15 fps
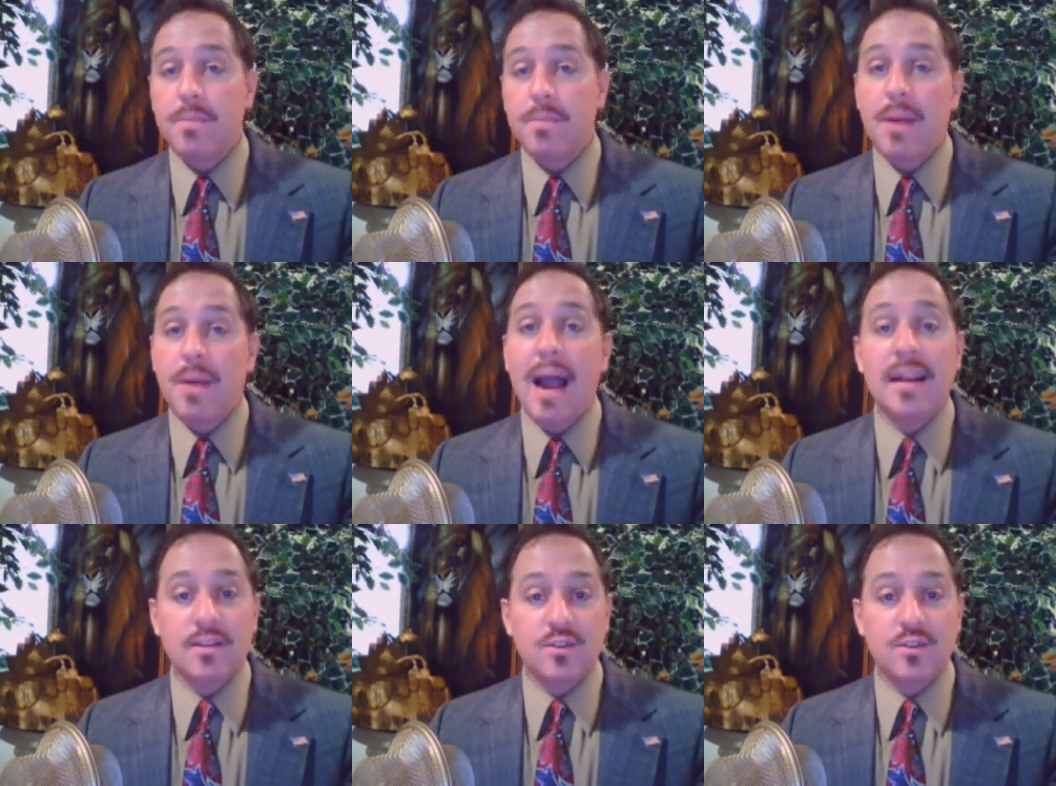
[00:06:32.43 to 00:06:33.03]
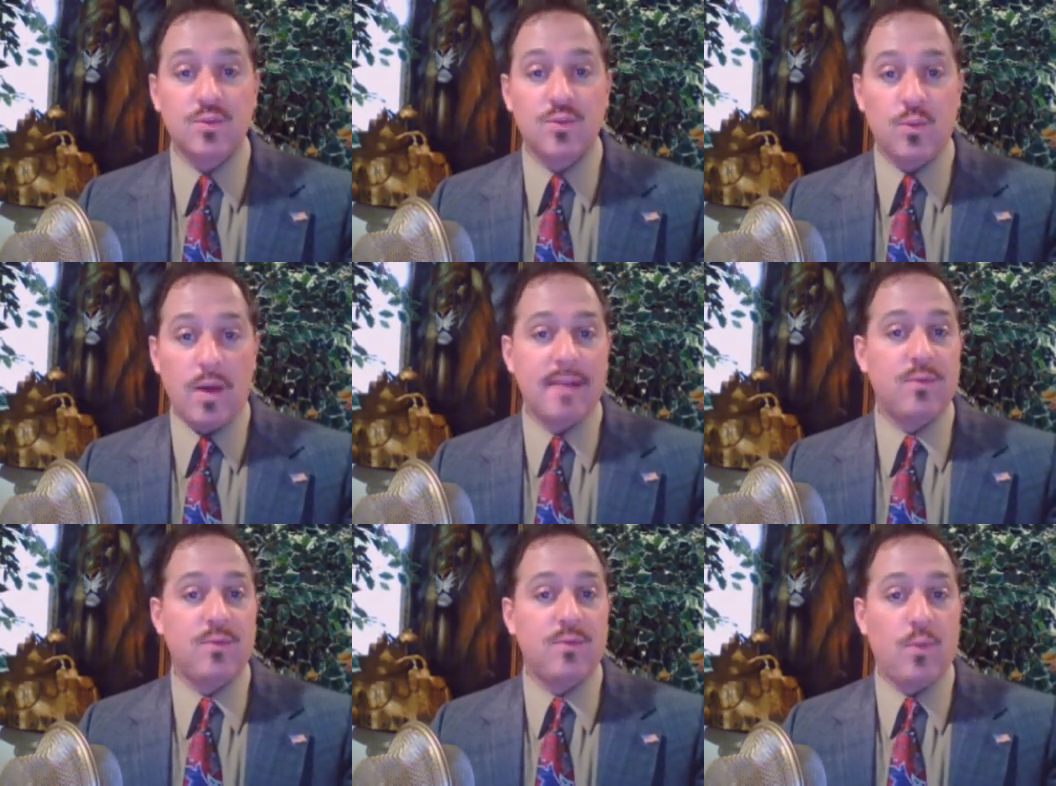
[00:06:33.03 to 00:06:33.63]
Remember,
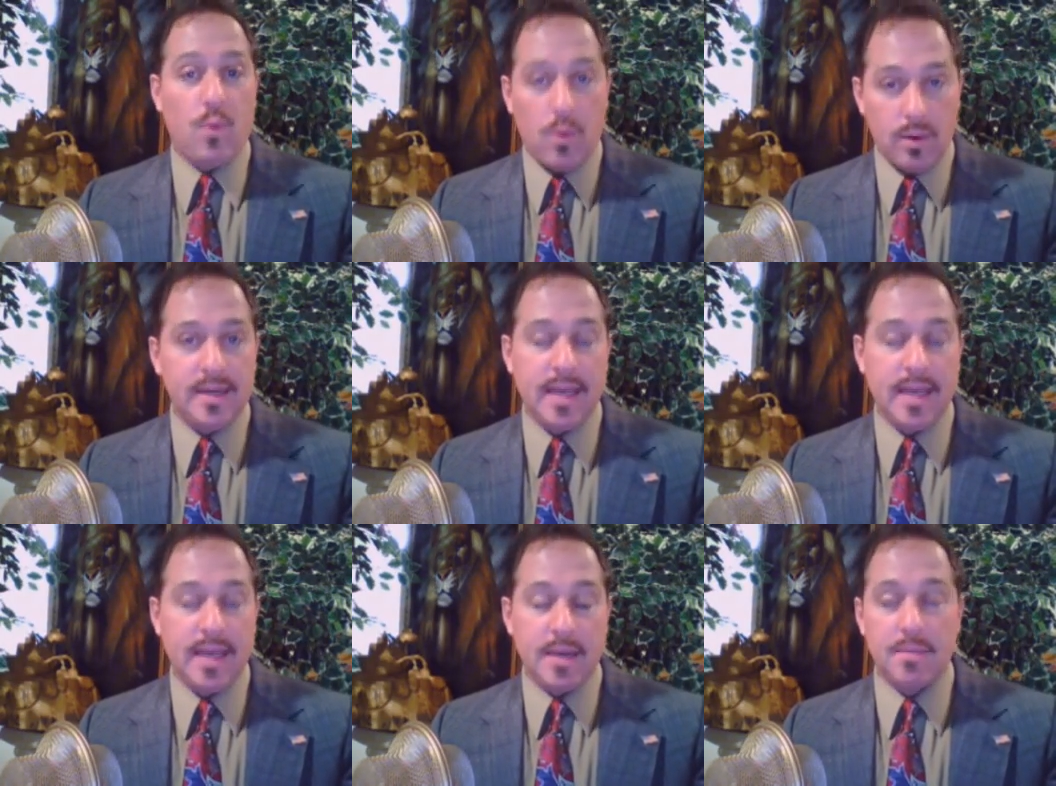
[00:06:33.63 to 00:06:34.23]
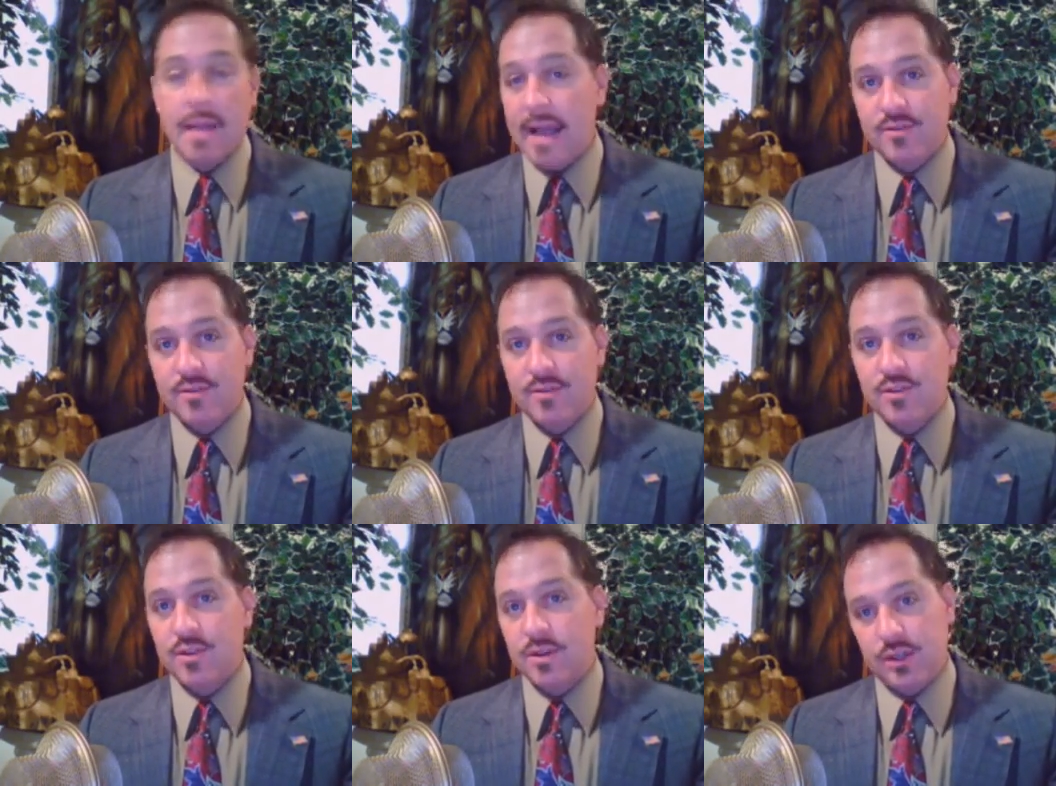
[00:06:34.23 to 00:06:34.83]
Pilate's wife warned
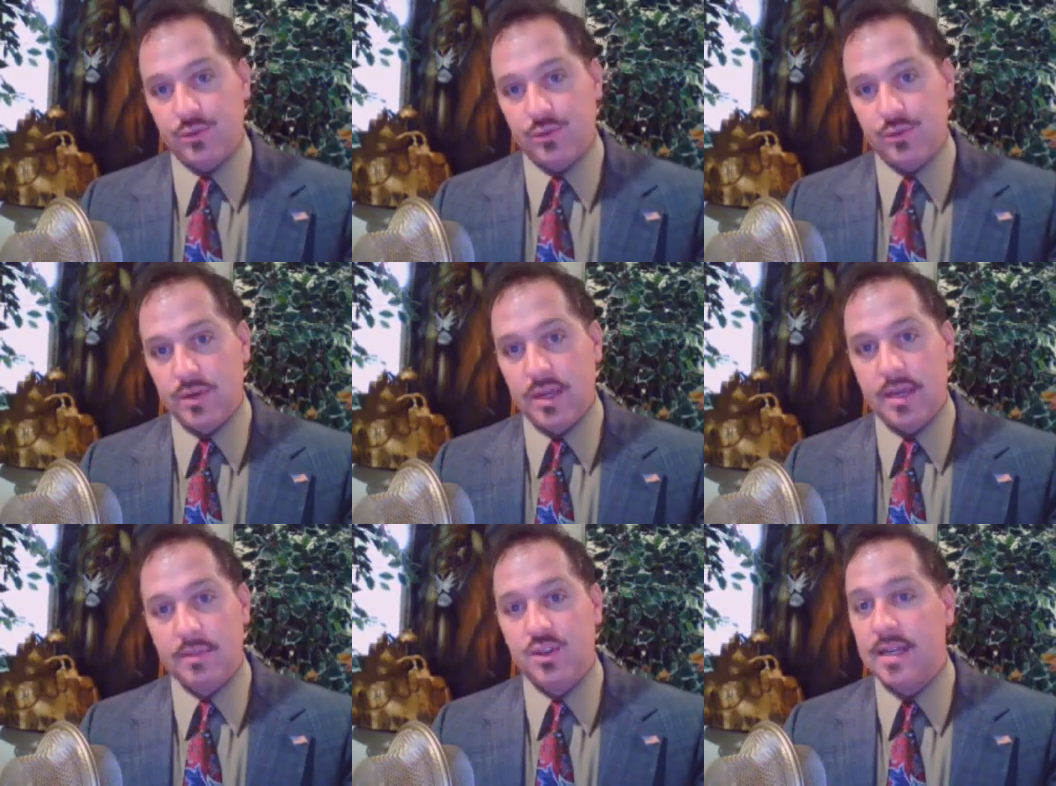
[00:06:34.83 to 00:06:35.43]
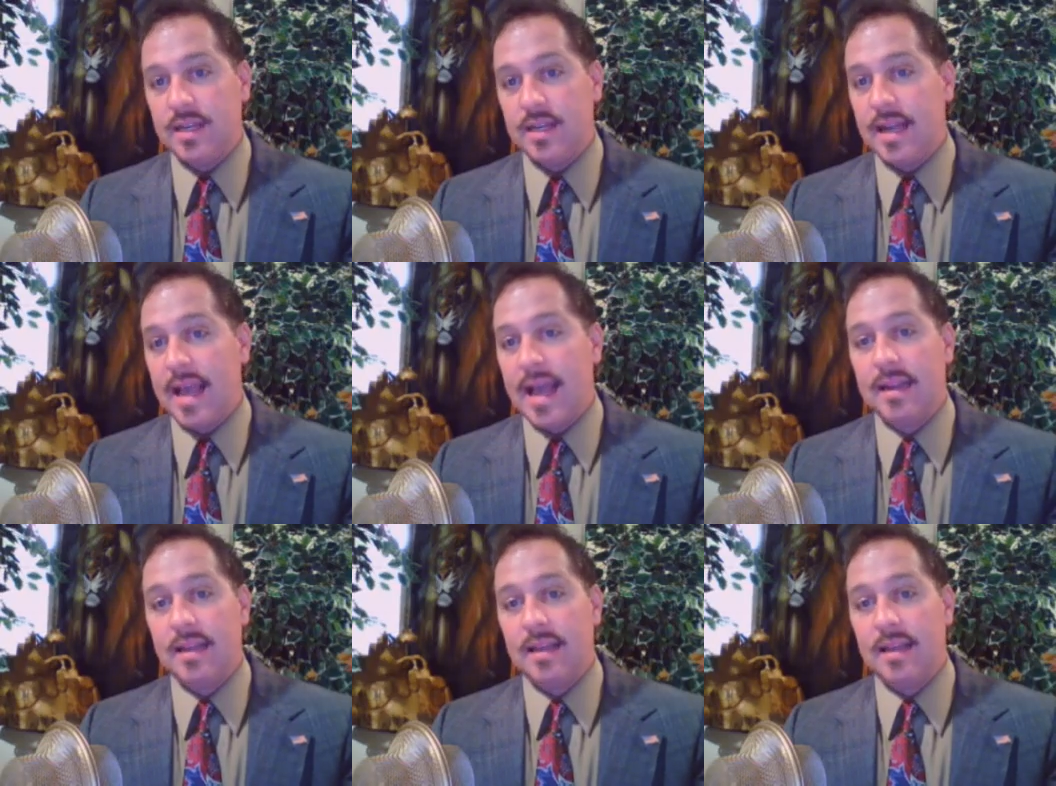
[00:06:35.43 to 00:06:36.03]
him after a
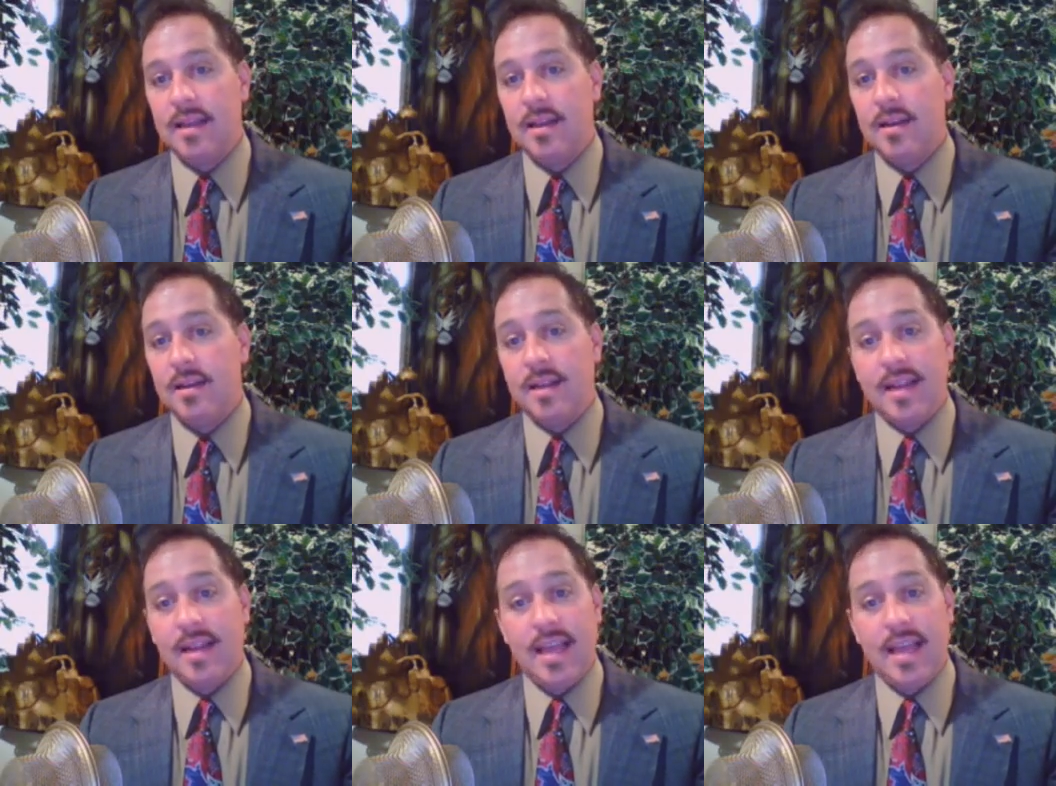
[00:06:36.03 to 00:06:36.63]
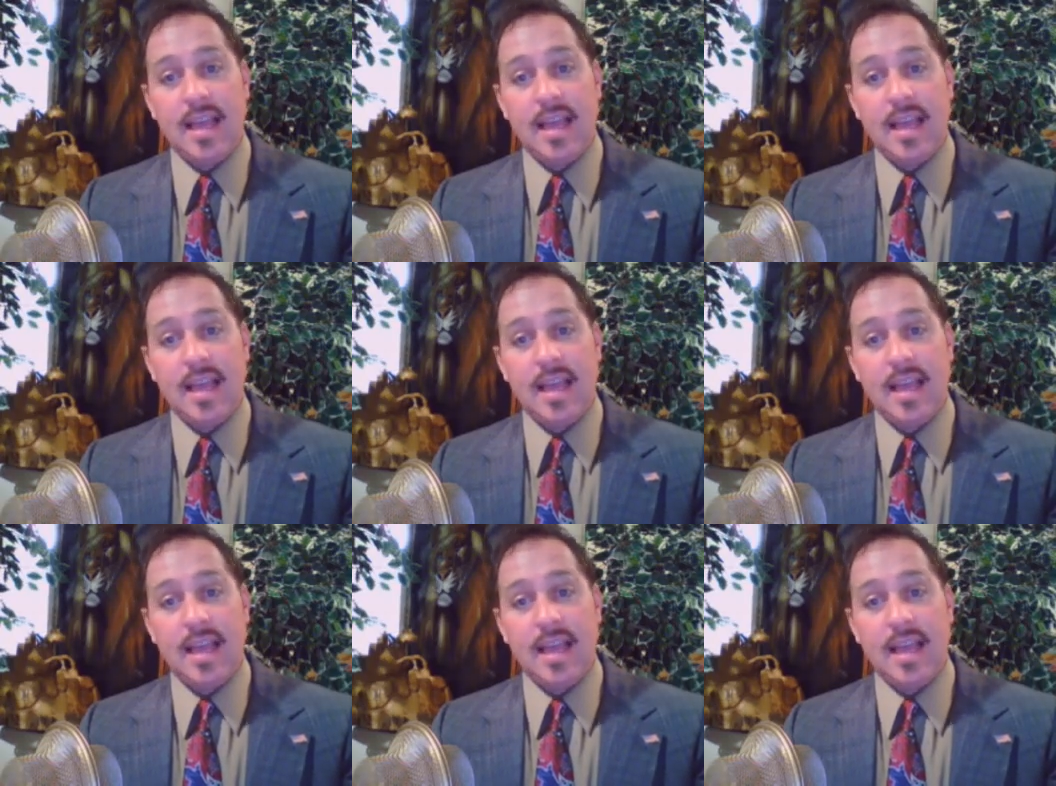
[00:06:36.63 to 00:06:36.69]
dream she had